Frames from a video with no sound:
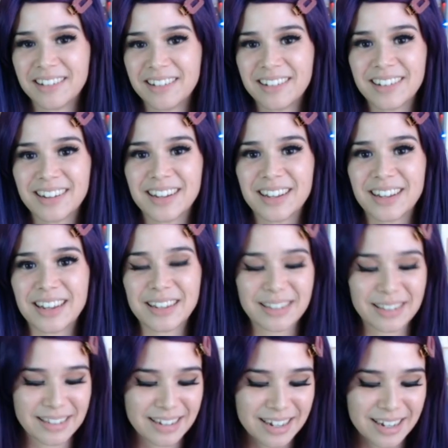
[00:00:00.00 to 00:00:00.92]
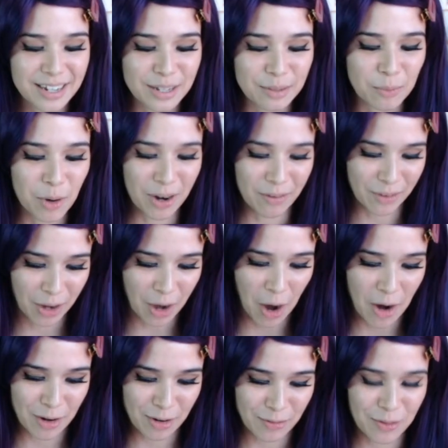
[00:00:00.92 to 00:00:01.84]
He's more of a
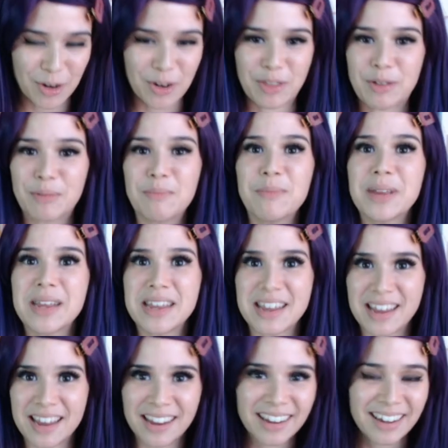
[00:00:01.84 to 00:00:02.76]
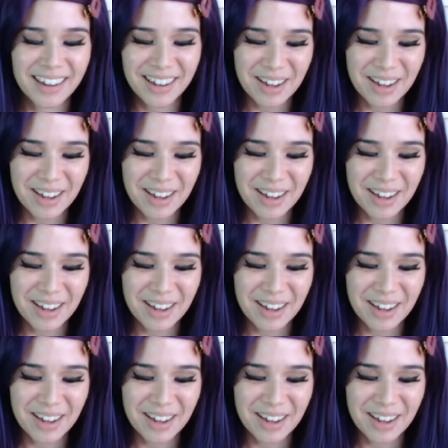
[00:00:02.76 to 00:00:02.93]
carnivore than me.